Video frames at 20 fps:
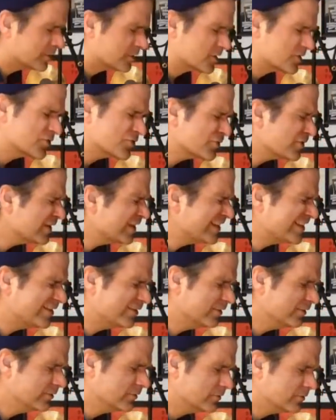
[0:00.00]
To
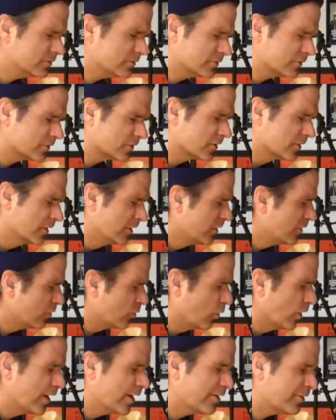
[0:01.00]
live
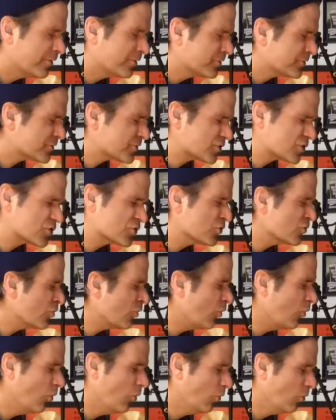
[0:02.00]
where a
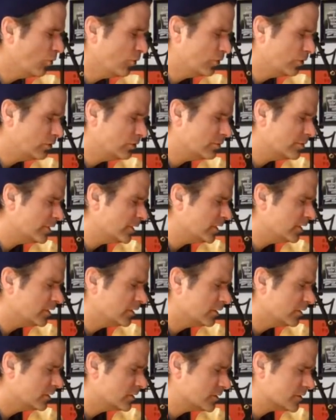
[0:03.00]
soul
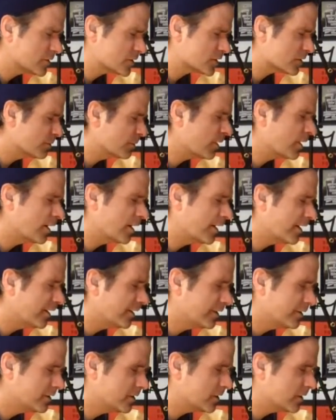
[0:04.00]
meets
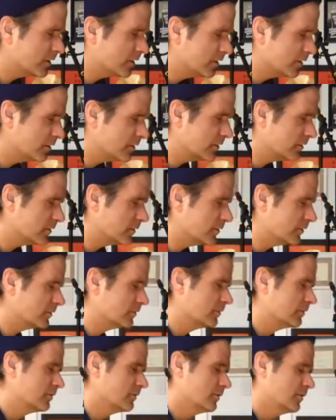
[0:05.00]
body,
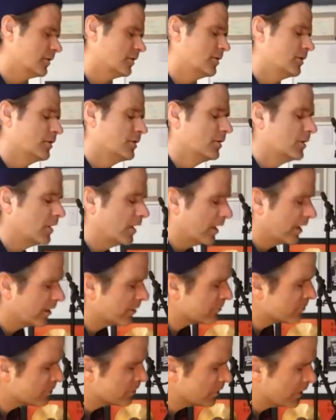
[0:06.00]
and
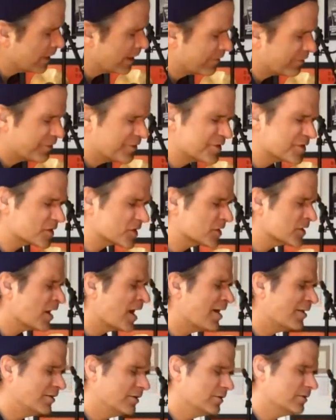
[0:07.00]
let the
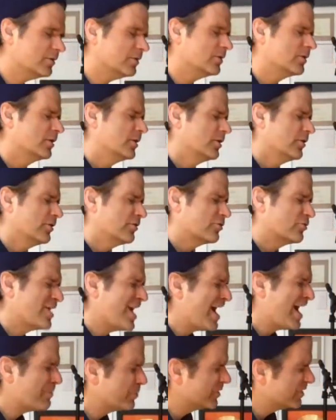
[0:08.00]
sun
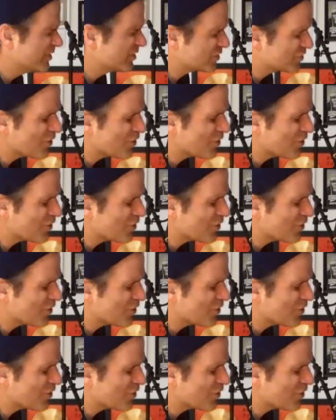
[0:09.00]
wrap its